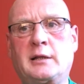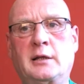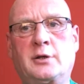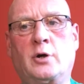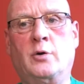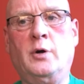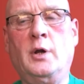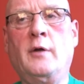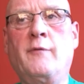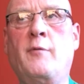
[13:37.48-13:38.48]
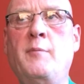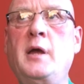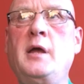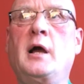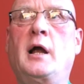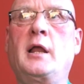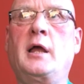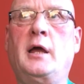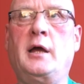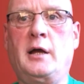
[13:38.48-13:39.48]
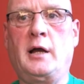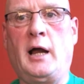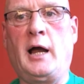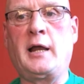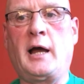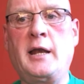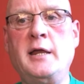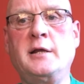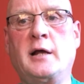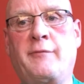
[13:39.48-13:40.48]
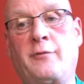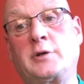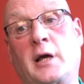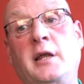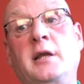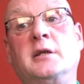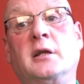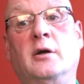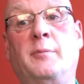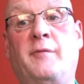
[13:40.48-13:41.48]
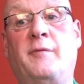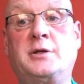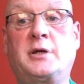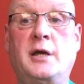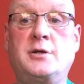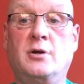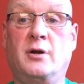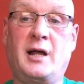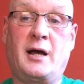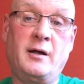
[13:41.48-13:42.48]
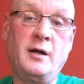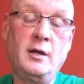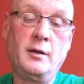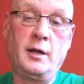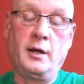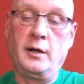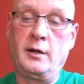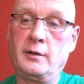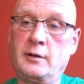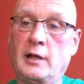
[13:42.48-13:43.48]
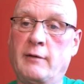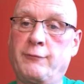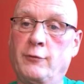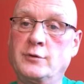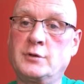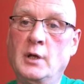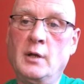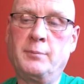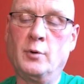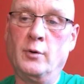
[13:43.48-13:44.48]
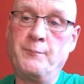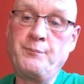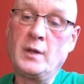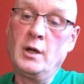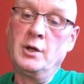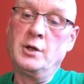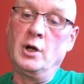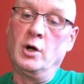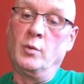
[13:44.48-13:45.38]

so for me, I thought I needed a little bit of education on that that front. But, I